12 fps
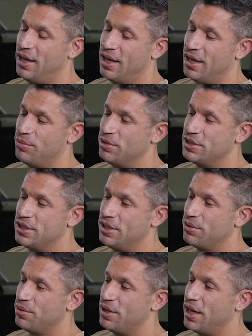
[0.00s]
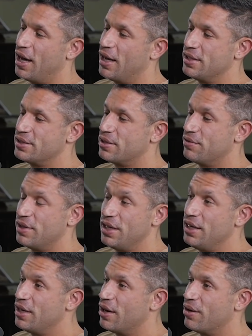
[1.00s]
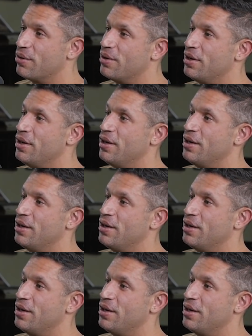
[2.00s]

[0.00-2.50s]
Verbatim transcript: and we see through the eyes of the ego,